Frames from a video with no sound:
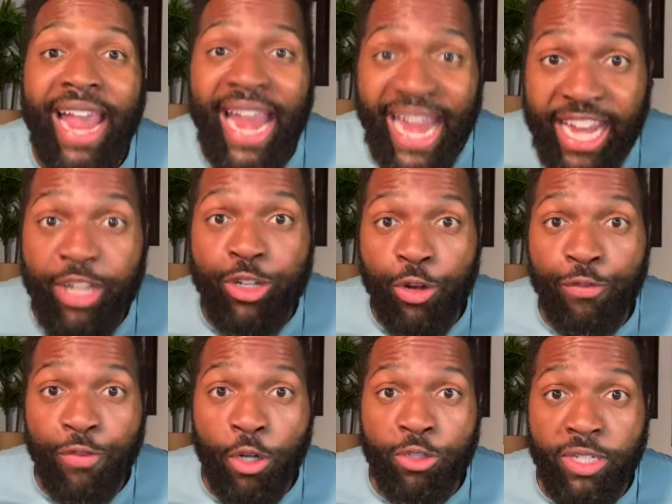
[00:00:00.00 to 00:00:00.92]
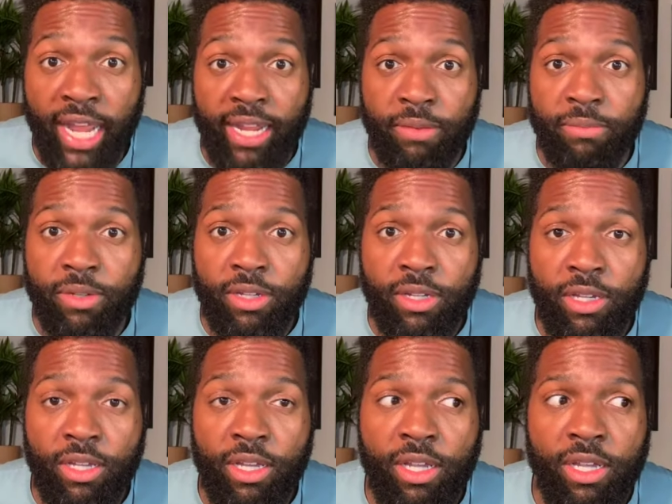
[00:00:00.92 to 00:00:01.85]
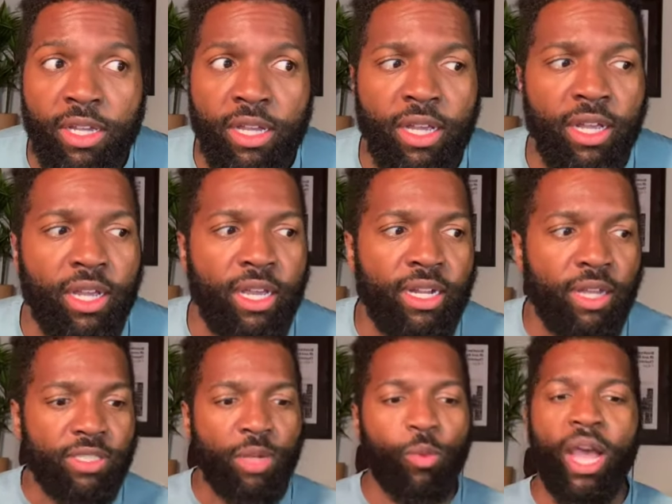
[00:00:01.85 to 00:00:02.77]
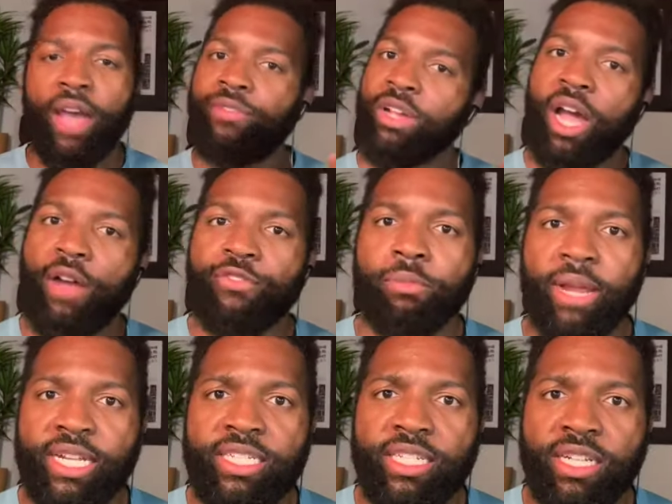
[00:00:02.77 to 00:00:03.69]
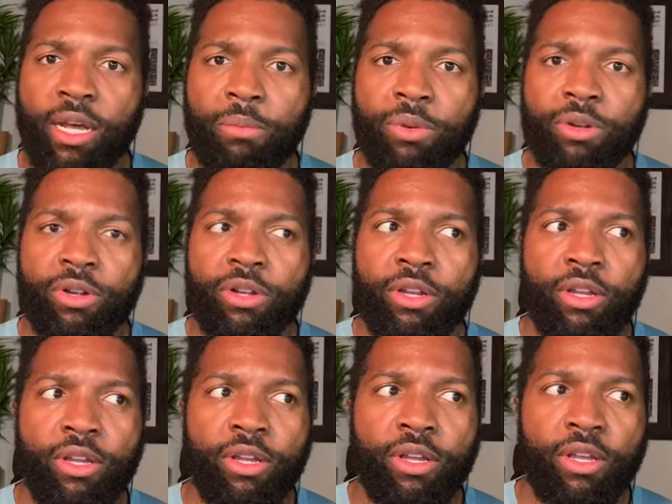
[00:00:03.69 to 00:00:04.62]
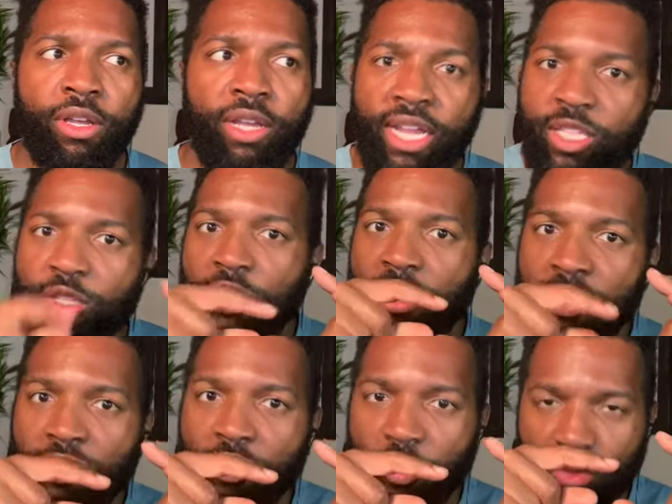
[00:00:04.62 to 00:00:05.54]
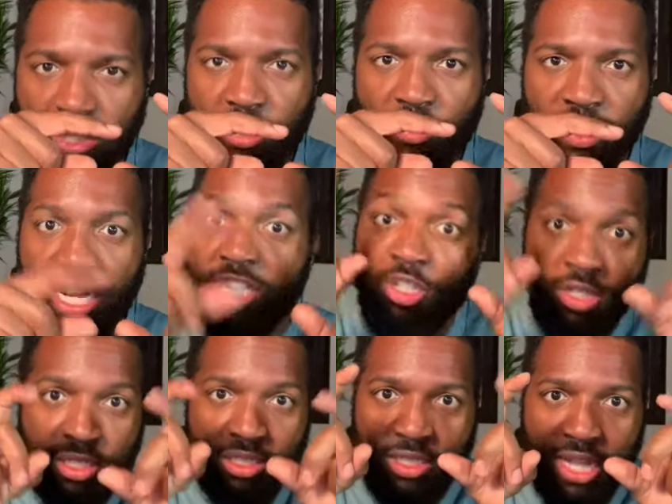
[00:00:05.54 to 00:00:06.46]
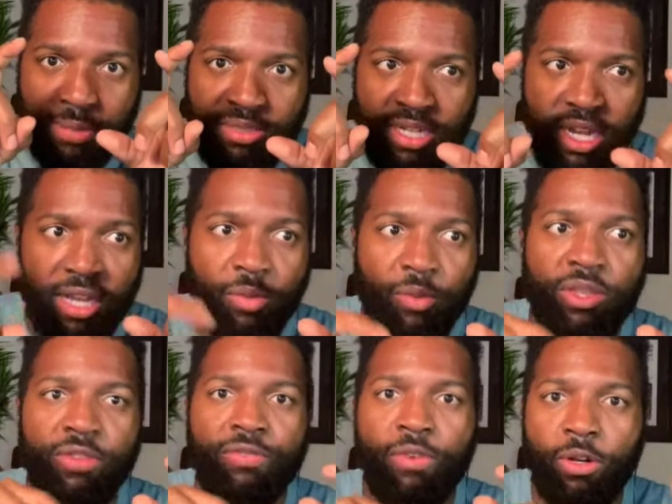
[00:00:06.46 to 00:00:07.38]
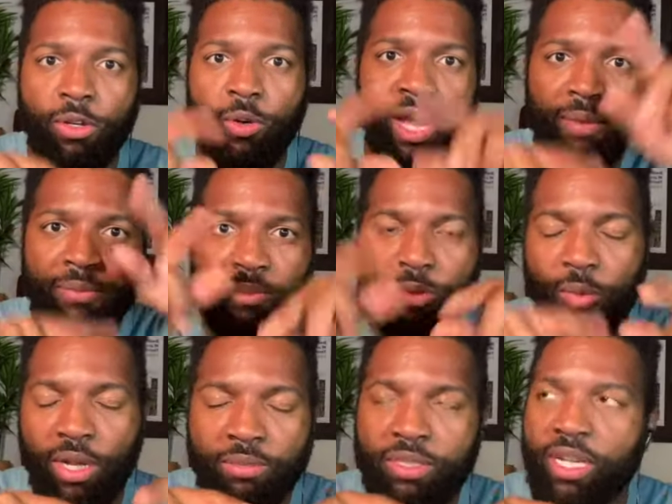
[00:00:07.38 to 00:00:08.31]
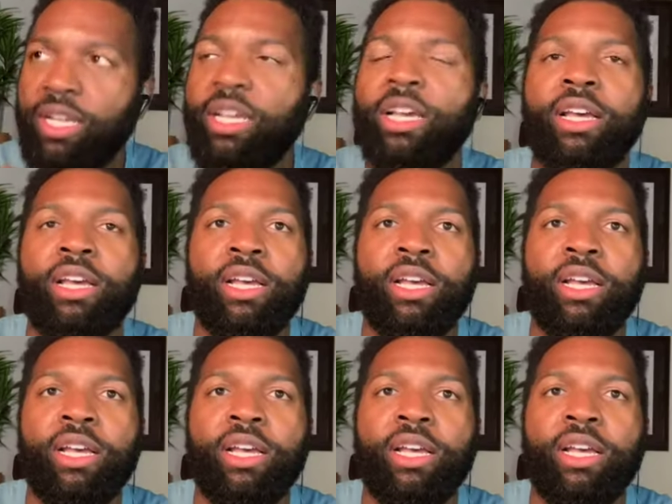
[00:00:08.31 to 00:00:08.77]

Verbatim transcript: And I was like, Well, I have the confirmation number. It's on this on the screen. I took a snapshot with the photo app from the website. But how do I show him my name?